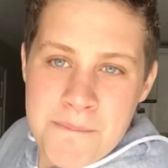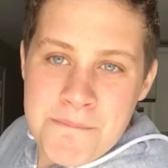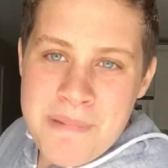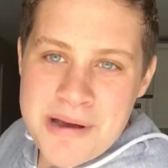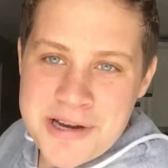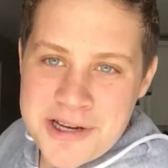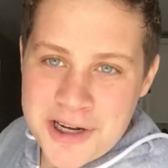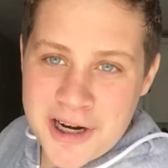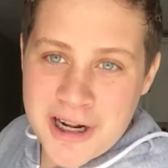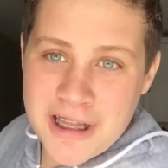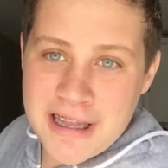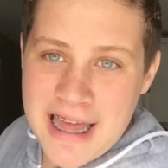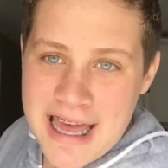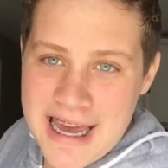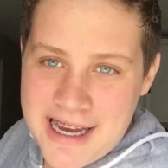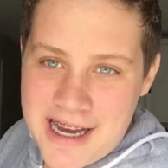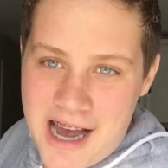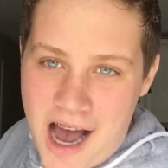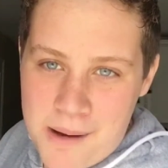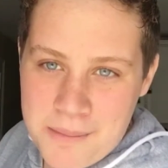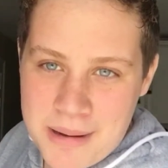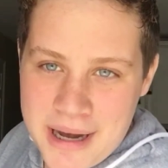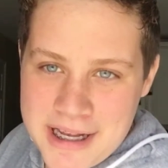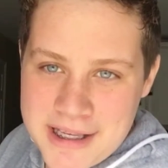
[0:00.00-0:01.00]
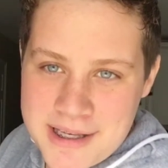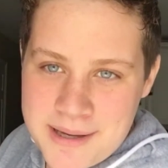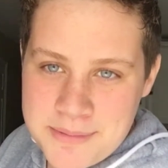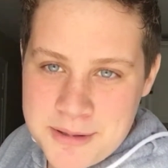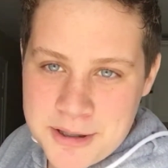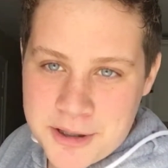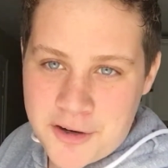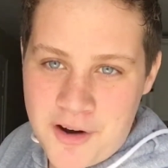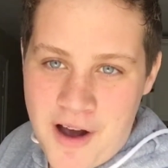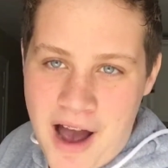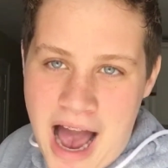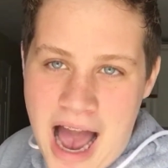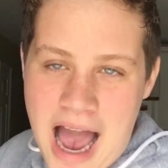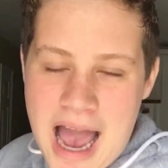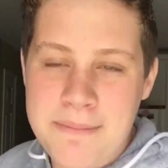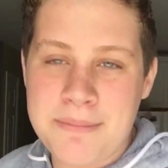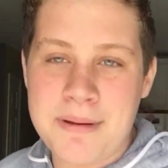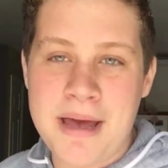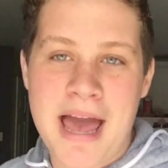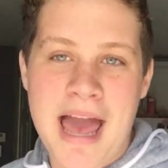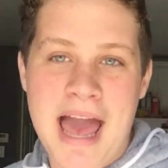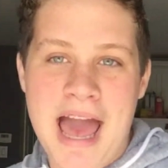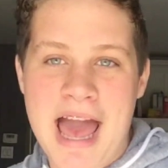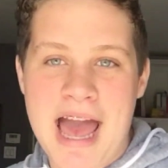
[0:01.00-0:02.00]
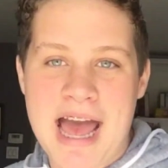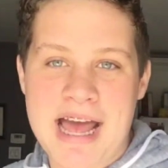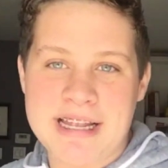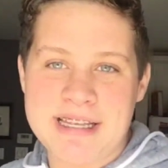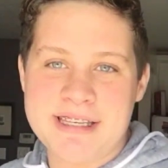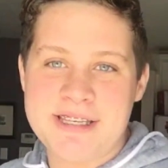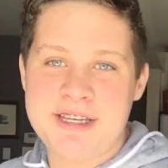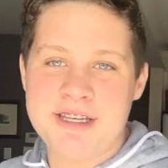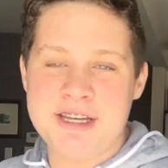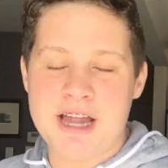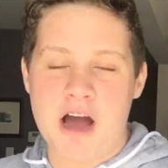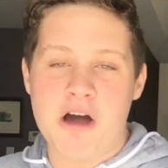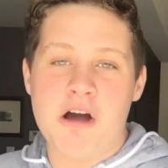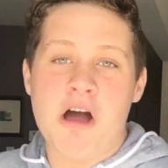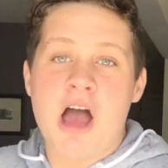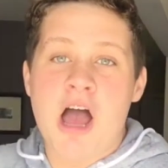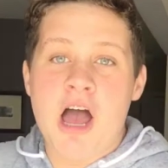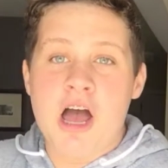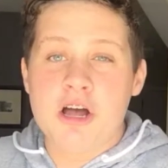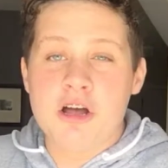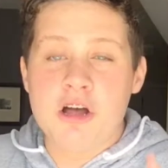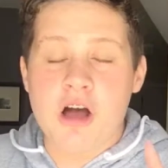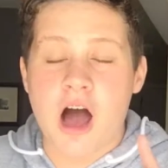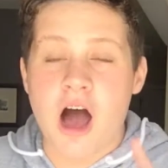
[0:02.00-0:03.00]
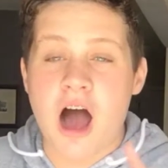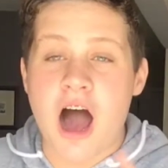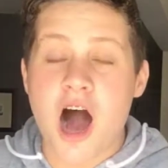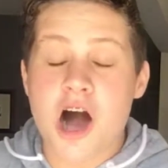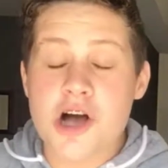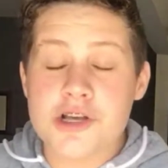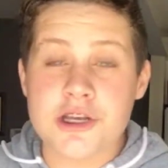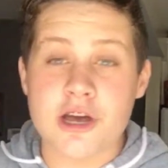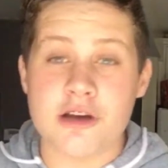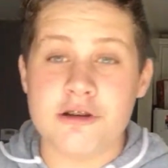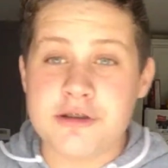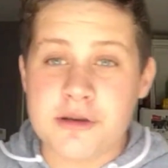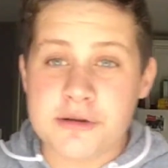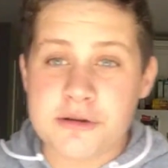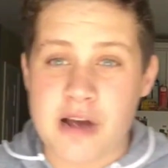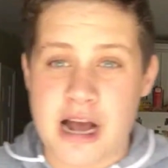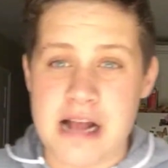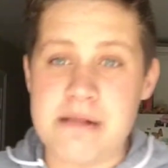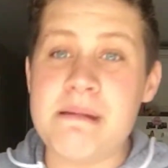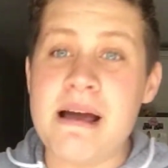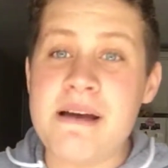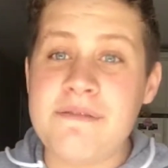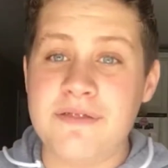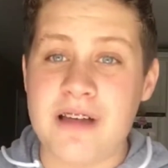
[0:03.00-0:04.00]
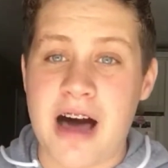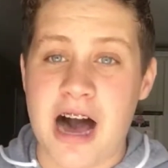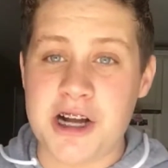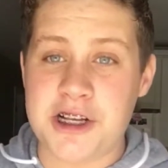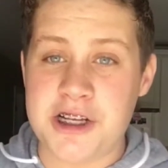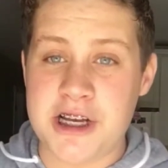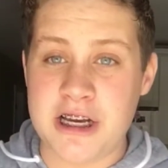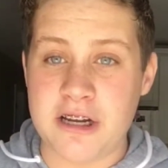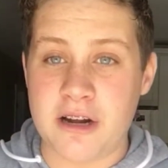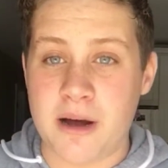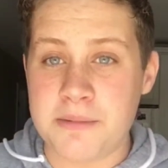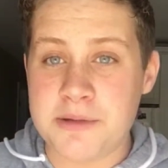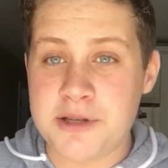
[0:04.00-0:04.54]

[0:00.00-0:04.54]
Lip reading: Make sure to like, comment, and subscribe, and, you know, also, subscribe to my vlog channel.